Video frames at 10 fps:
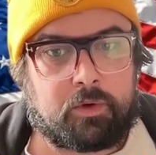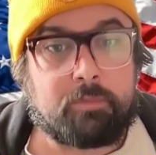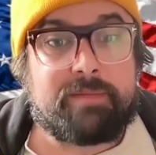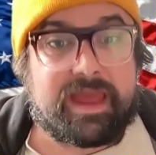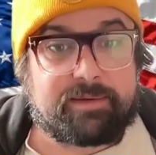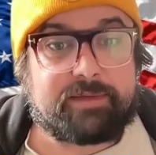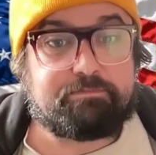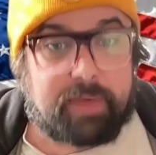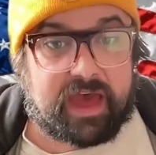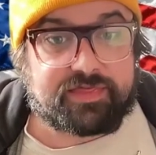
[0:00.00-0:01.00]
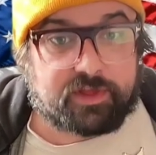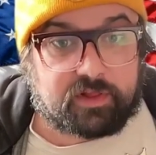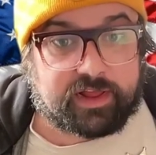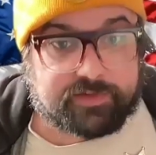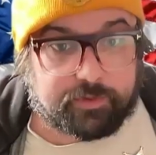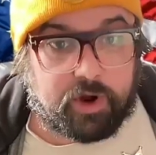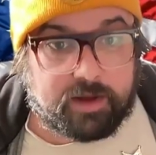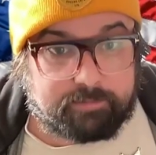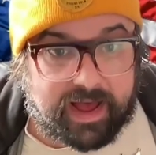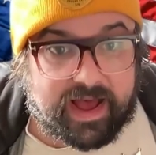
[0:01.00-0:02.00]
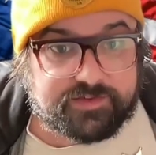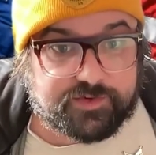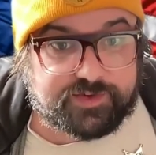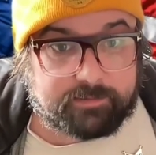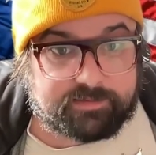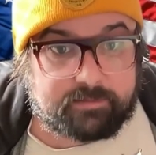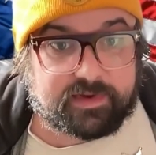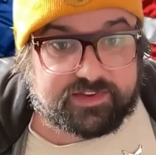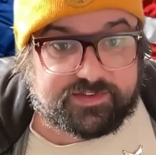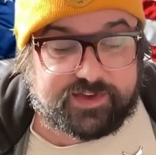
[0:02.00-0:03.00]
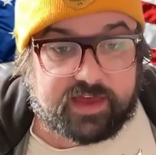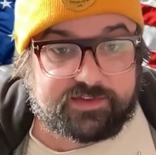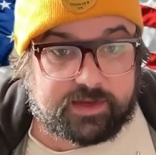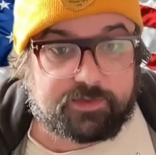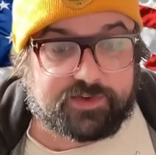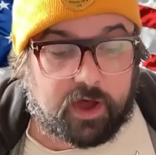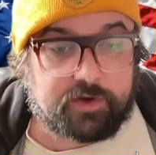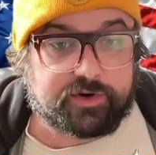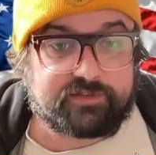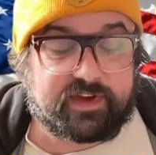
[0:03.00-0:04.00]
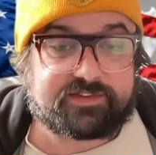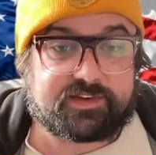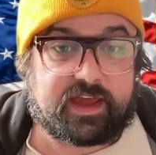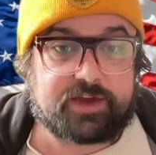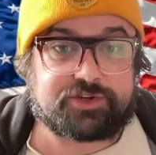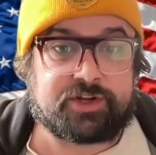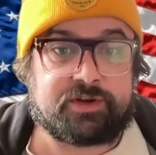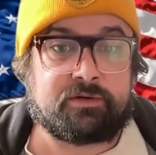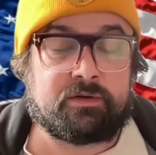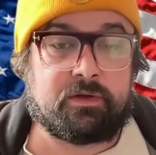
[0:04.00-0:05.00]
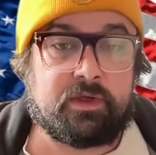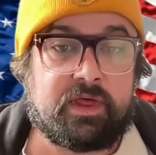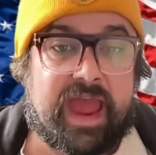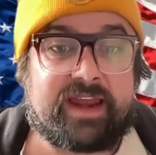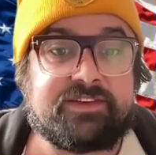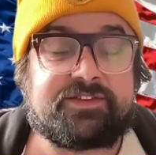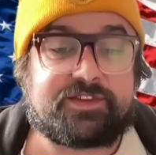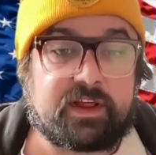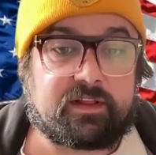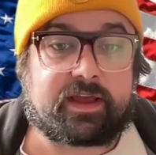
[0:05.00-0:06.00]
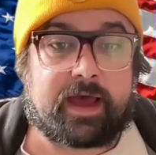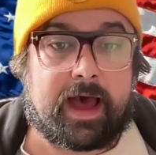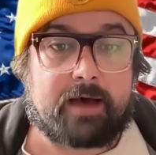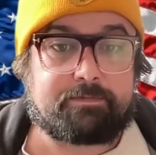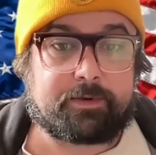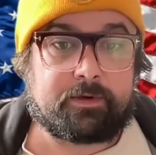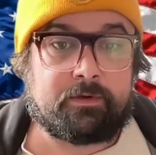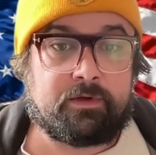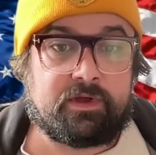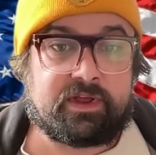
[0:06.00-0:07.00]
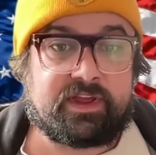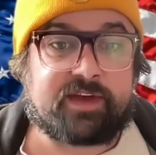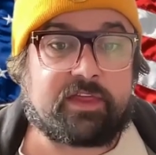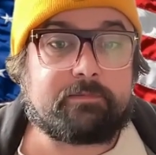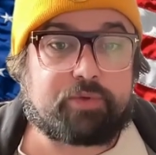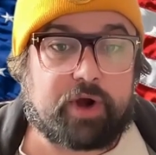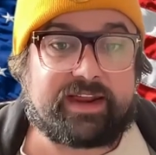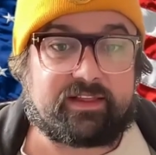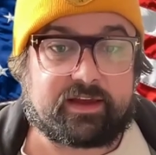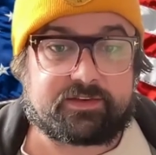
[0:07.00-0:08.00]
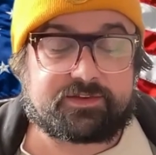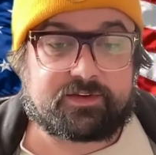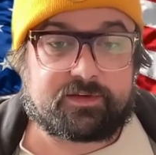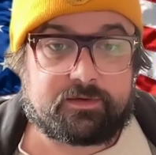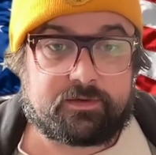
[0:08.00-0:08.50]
Well, maybe Beth clicked the wrong box or something, but it says he was under investigation and he's still a cop. He's on the Brady list.